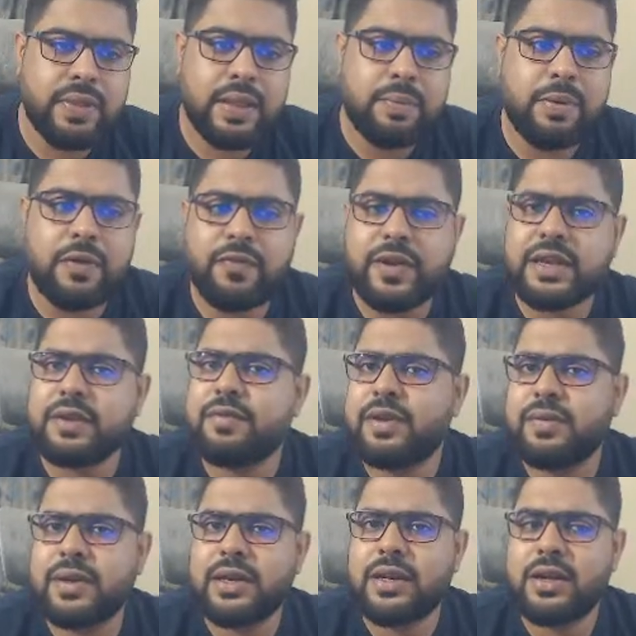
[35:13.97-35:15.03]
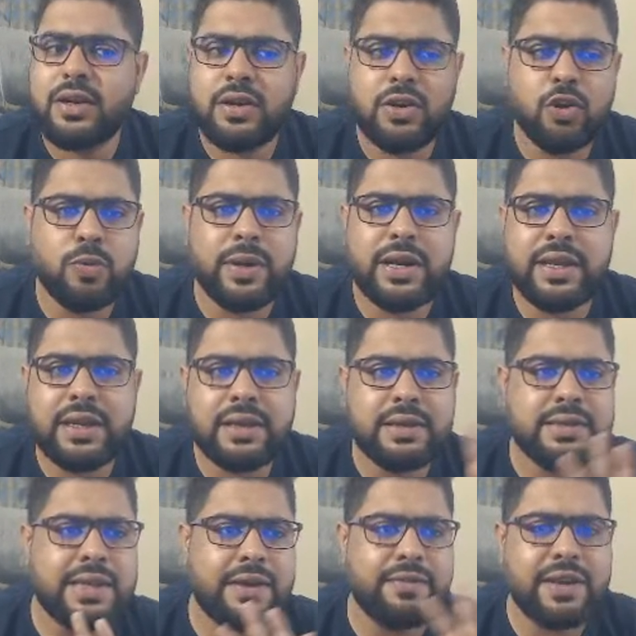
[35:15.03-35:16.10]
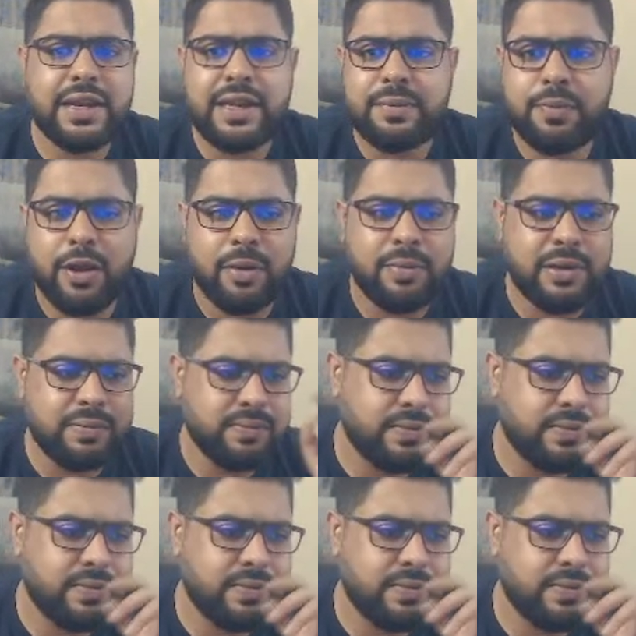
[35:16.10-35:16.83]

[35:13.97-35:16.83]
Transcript: Perfect, everyone. Nobody is having any problem.